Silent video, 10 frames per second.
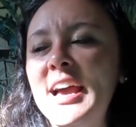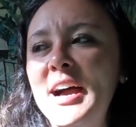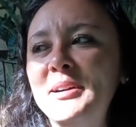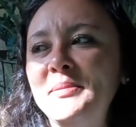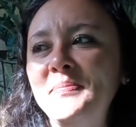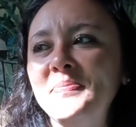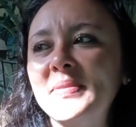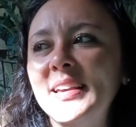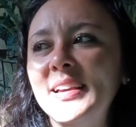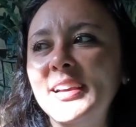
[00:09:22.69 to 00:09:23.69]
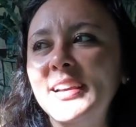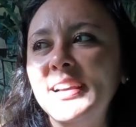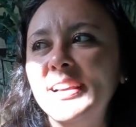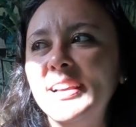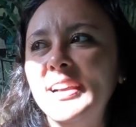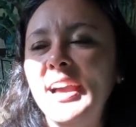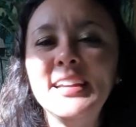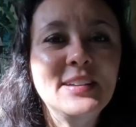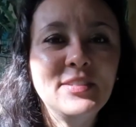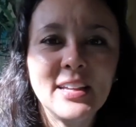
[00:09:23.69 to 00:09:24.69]
I
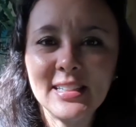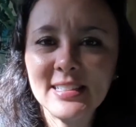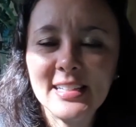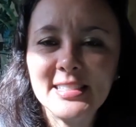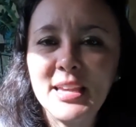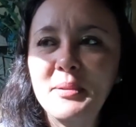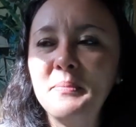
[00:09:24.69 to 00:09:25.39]
didn't even get this guy's name,